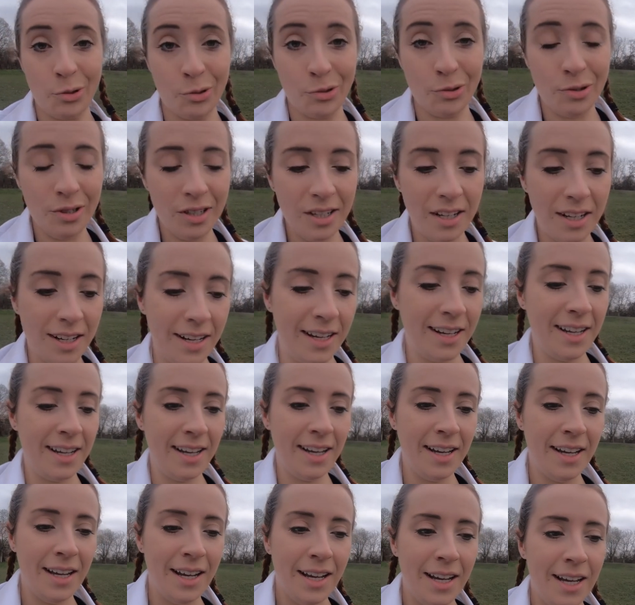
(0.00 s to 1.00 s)
all.
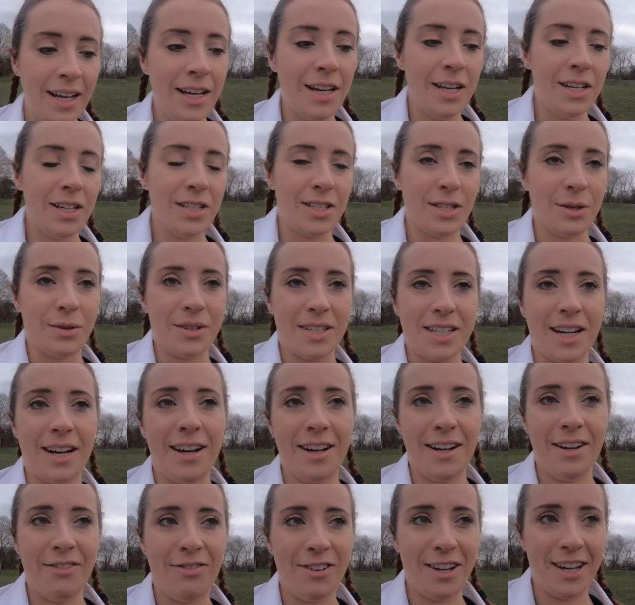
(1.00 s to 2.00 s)
So it's
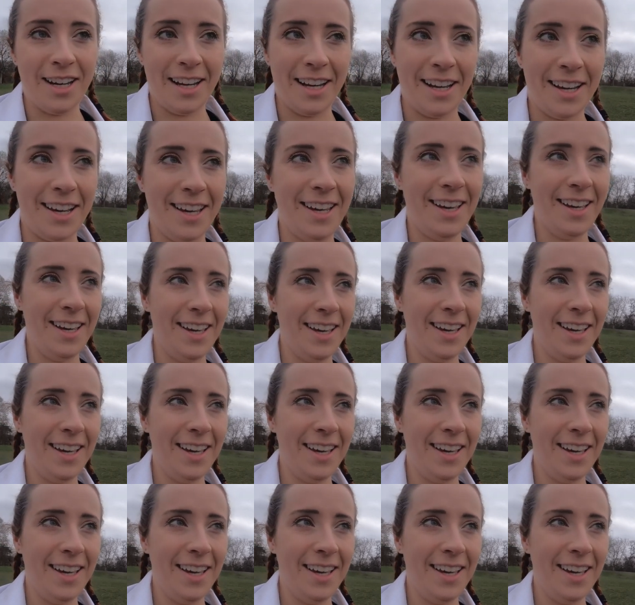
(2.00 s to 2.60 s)
kind of like